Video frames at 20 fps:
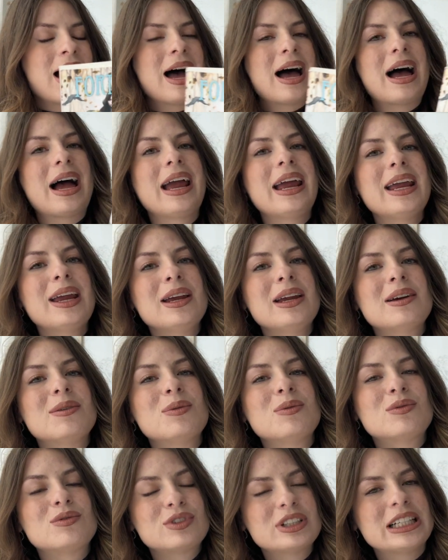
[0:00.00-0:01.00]
I
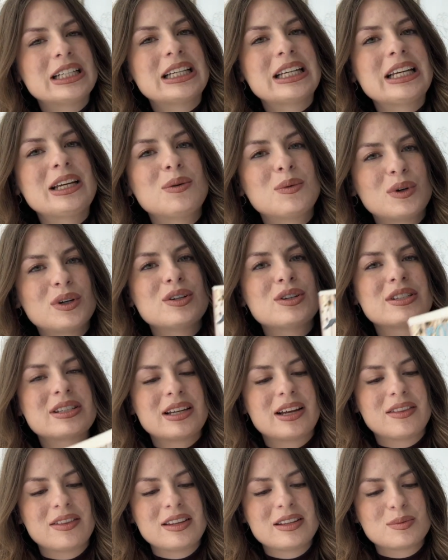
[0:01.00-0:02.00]
really want to
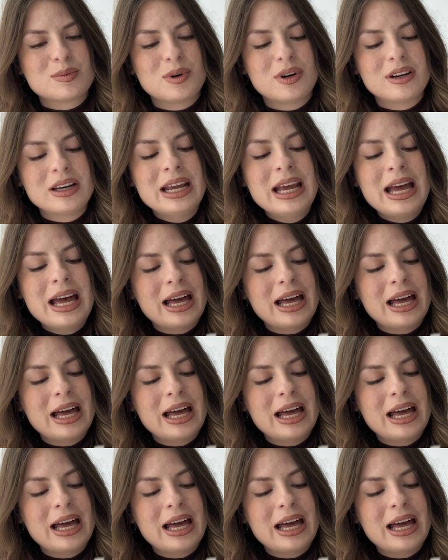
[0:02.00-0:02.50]
start this one,